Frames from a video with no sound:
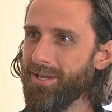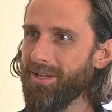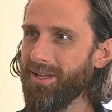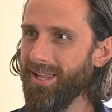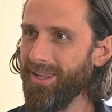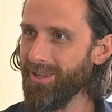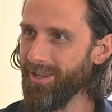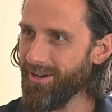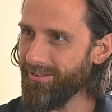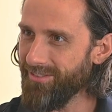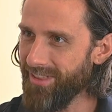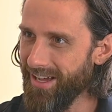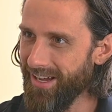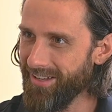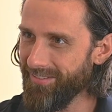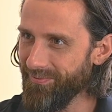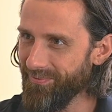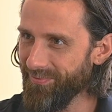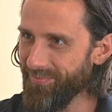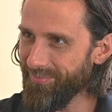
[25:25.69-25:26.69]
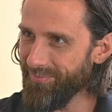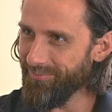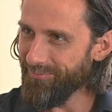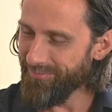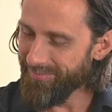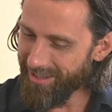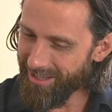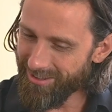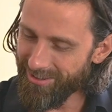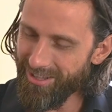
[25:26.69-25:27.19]
I love that.
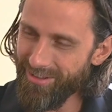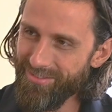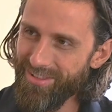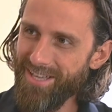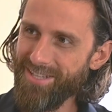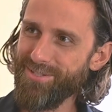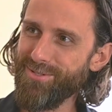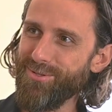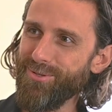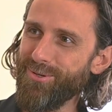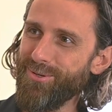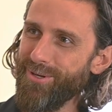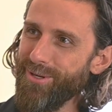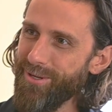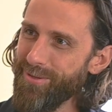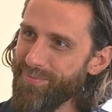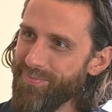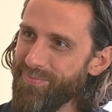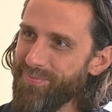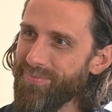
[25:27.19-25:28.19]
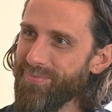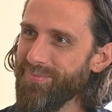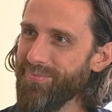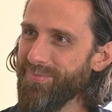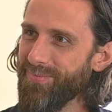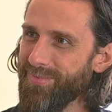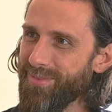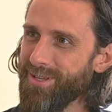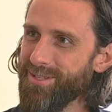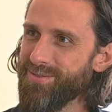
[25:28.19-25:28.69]
I love that story.
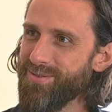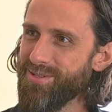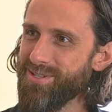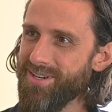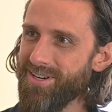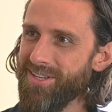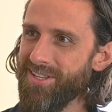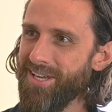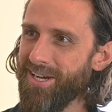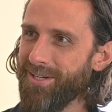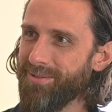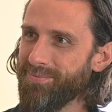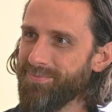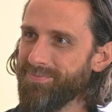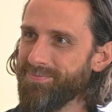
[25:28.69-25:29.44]
Thanks for sharing that.